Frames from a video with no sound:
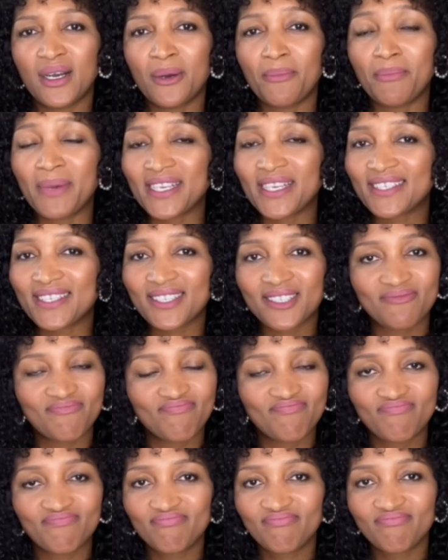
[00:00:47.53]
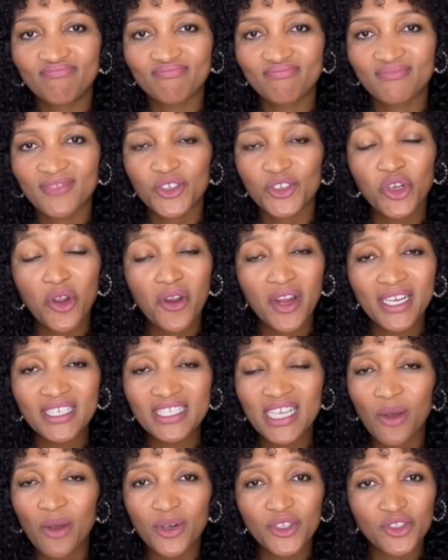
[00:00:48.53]
But throwing a
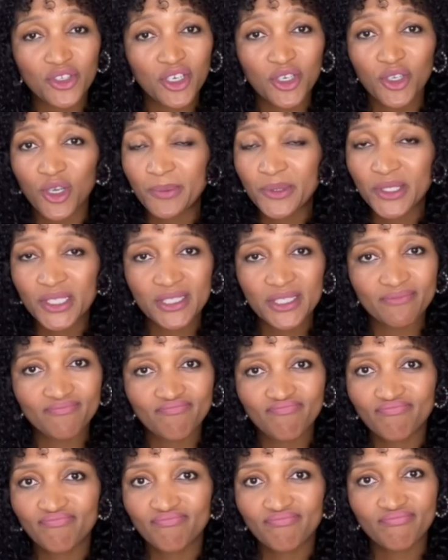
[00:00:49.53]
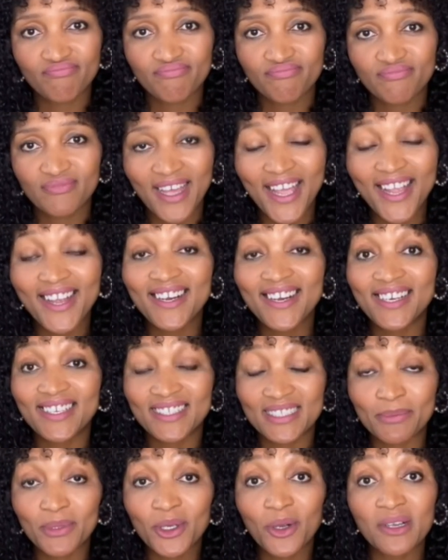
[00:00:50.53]
towel is not an option. I
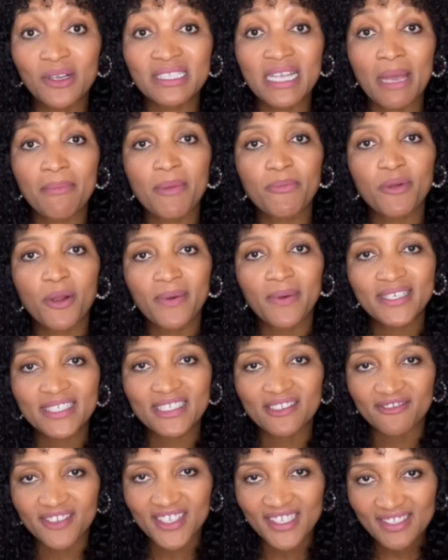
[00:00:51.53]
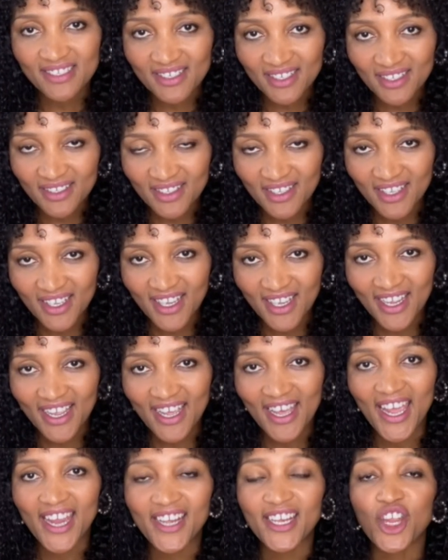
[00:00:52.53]
can't, because I'm a property investor
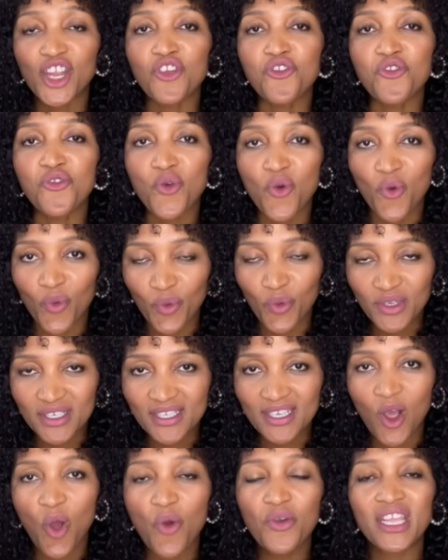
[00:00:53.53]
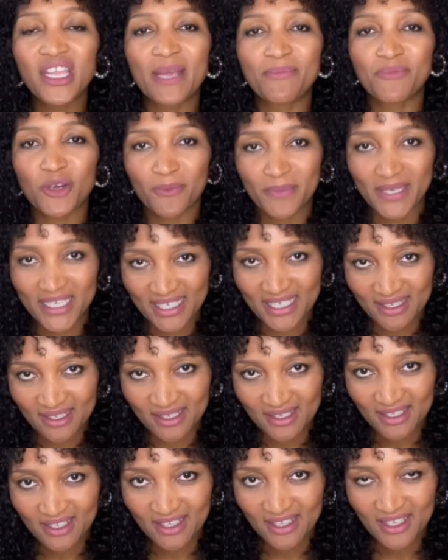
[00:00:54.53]
and I know owning a property,
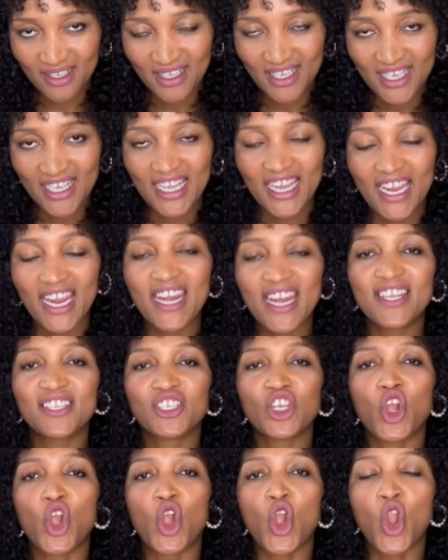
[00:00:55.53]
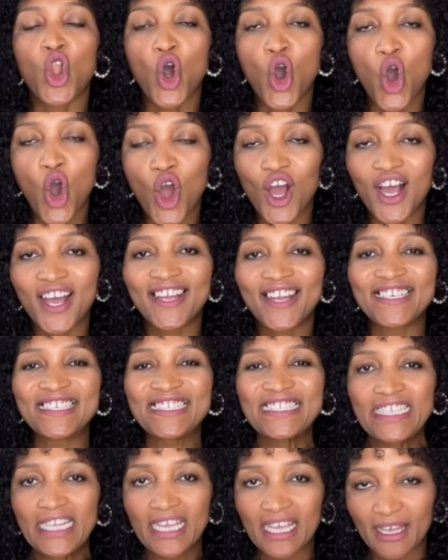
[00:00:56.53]
it is a
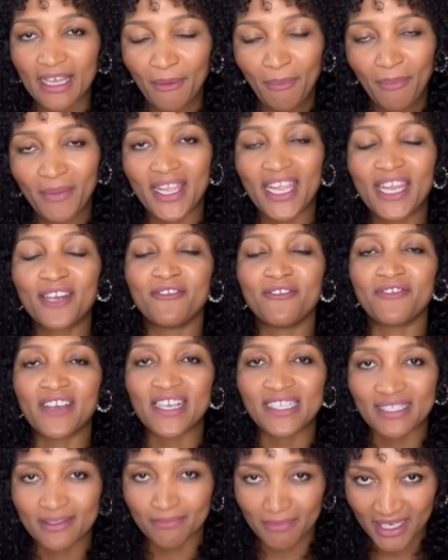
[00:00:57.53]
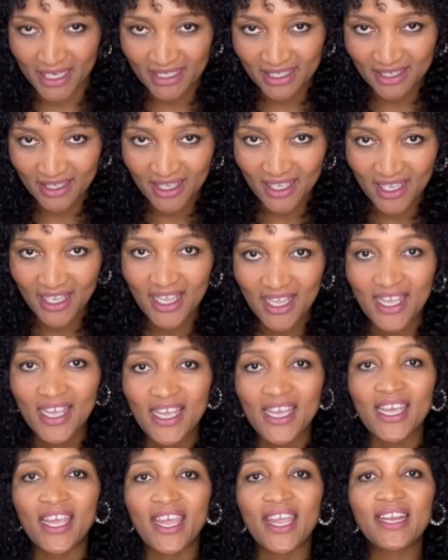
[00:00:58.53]
long-term investment.
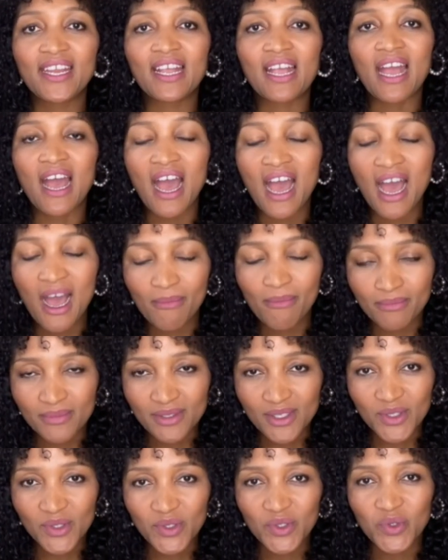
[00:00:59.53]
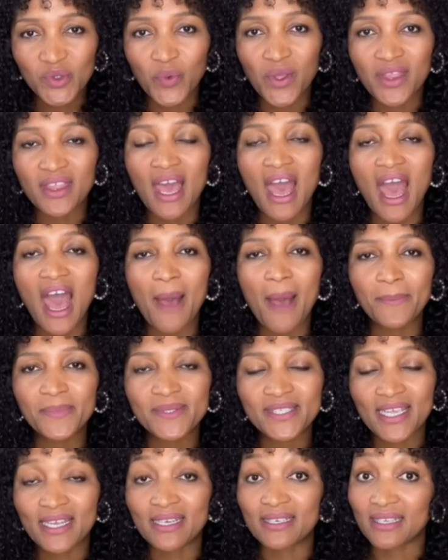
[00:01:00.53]
It comes with
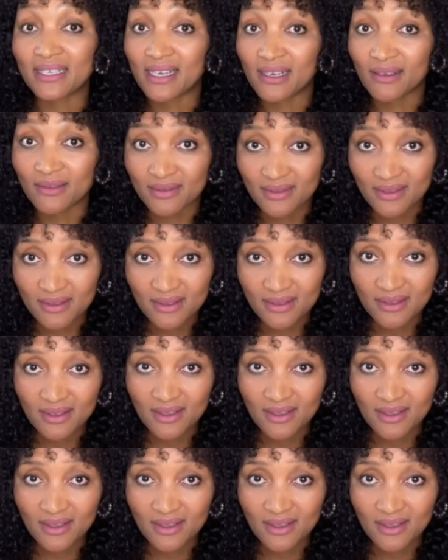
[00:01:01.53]
ups and downs.